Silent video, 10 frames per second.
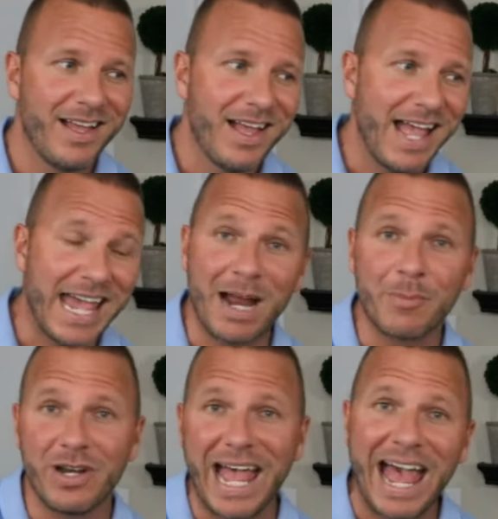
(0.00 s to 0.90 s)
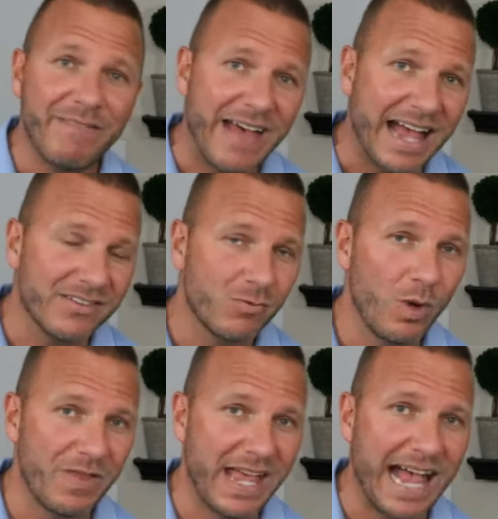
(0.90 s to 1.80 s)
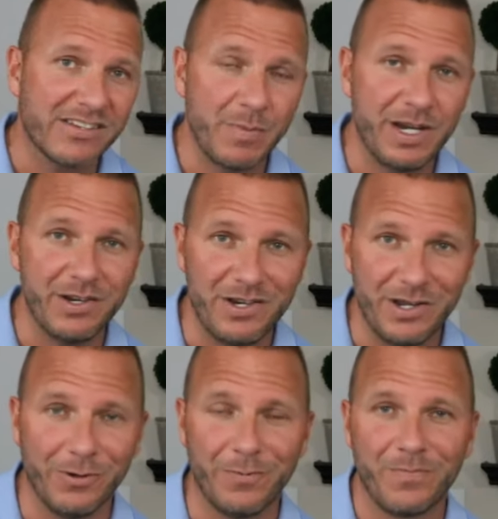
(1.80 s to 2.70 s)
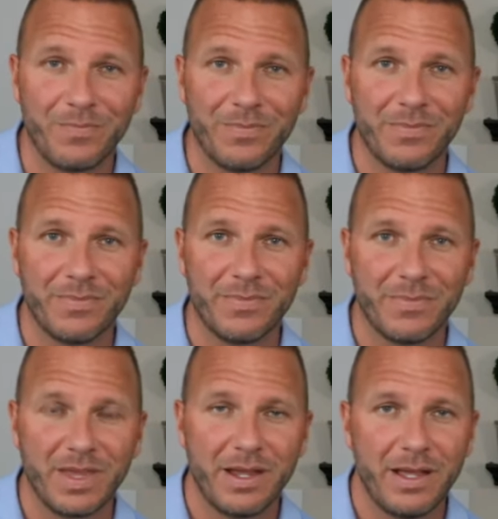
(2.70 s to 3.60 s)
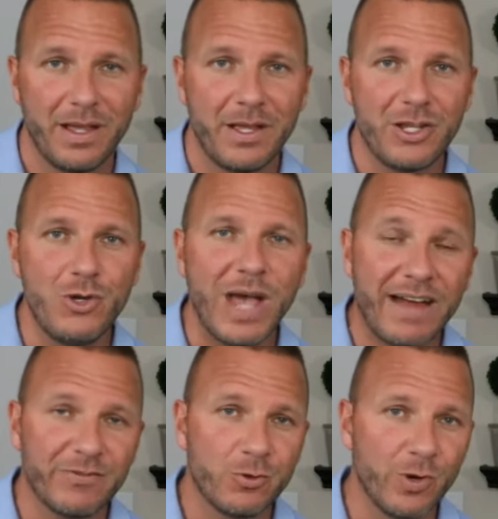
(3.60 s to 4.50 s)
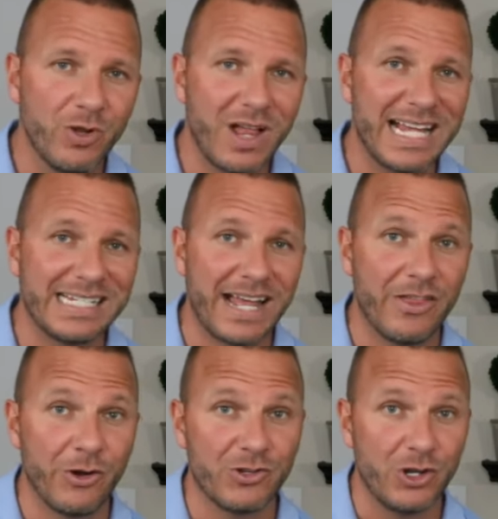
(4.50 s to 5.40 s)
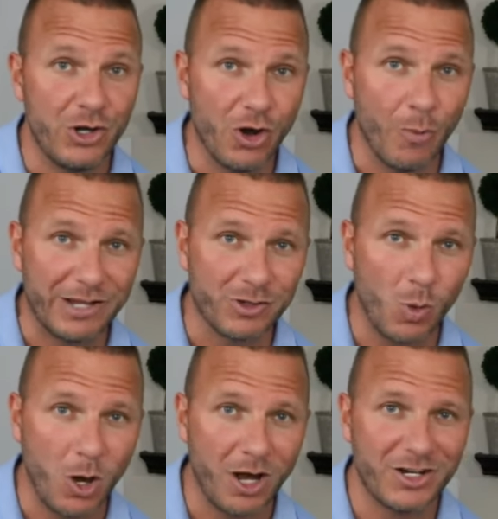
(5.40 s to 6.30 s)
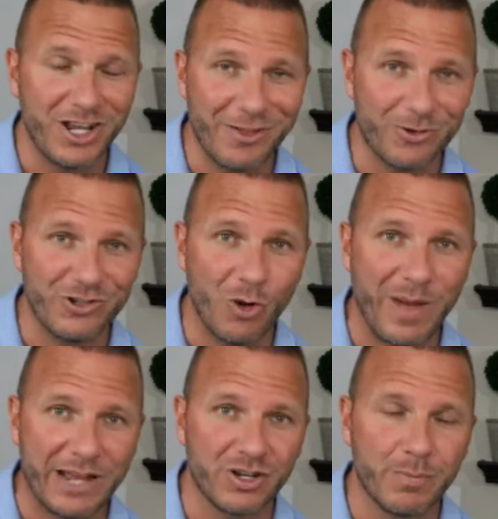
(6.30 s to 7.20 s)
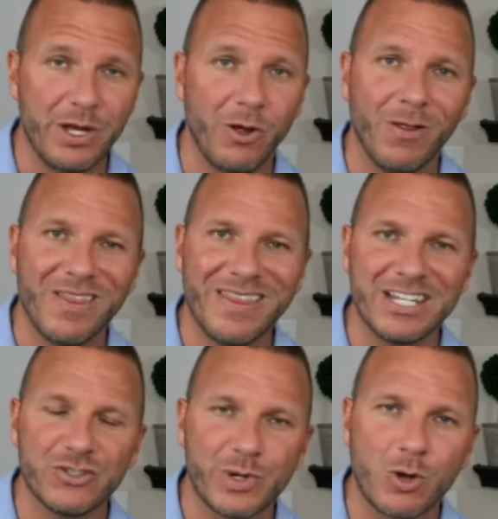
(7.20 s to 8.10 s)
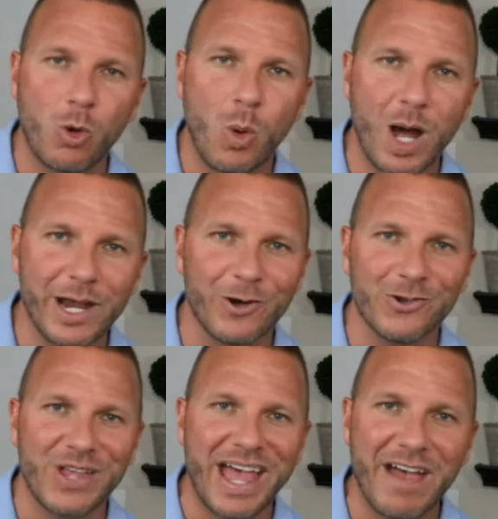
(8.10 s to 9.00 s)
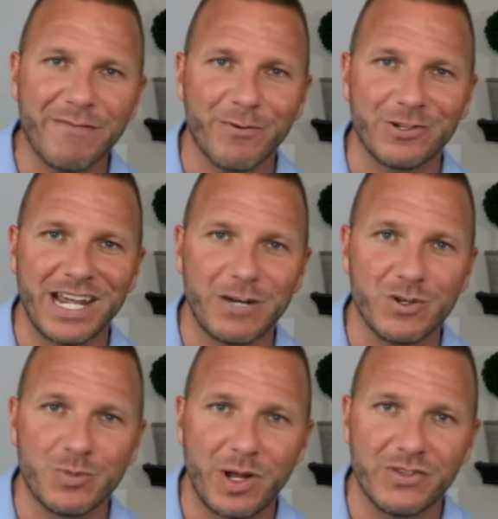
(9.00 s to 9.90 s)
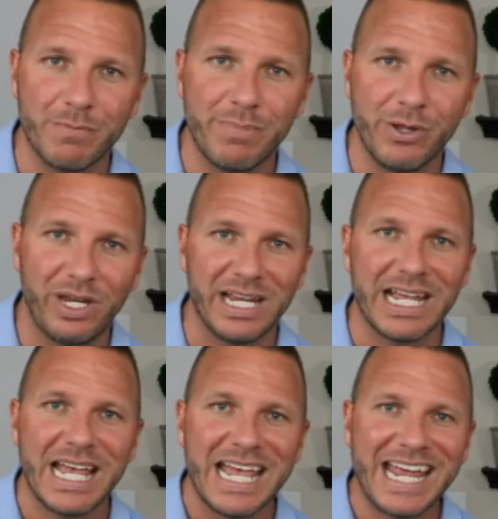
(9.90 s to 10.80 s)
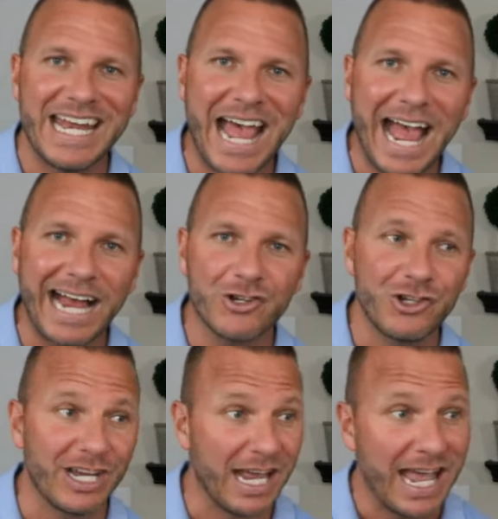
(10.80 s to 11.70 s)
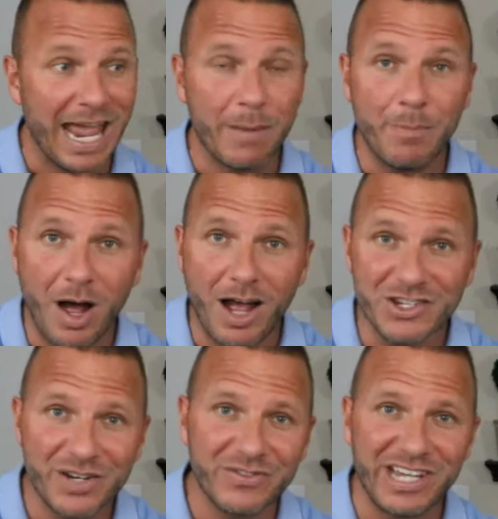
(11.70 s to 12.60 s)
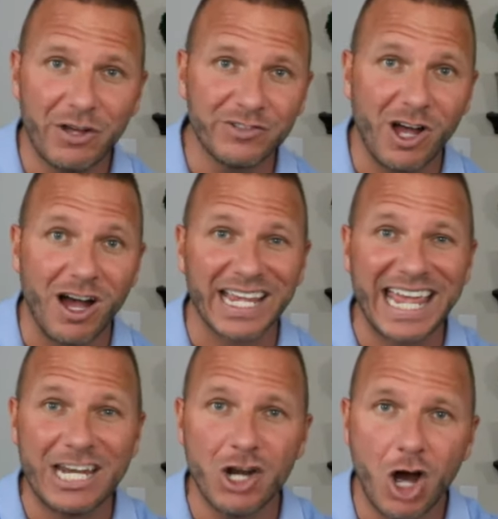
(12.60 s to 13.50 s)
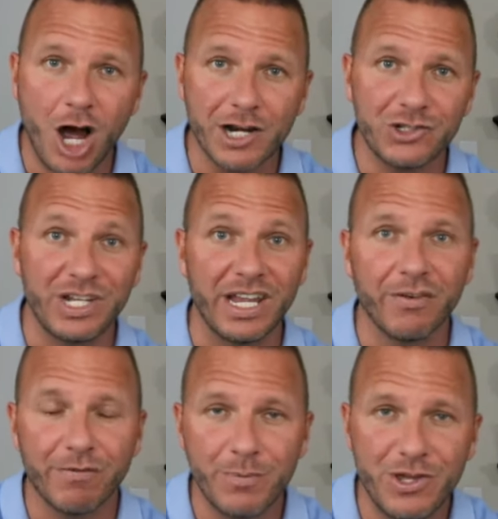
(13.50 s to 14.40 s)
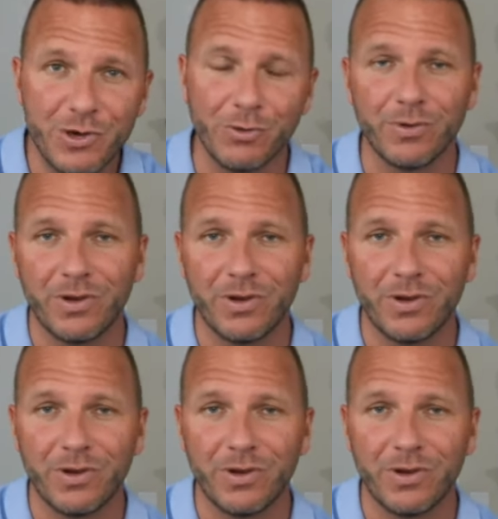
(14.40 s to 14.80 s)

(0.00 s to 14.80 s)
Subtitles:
and I'm going to half-ass what they ask me to do, you have to realize that there's no magic wand, there's no magic pill. This requires effort and responsibility and action and positive self-talk and honesty from you.